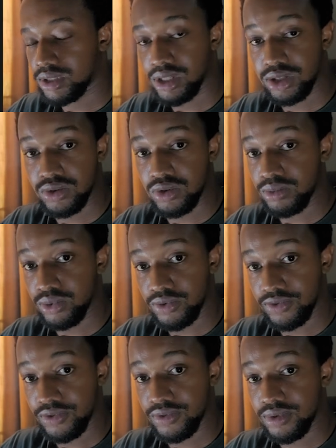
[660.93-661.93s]
state to
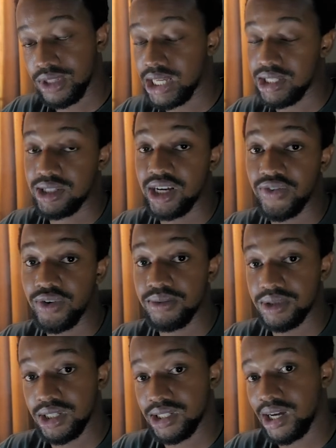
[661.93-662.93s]
remove. That's
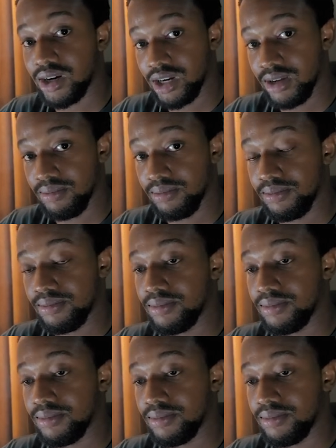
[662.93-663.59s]
Terraform state RM.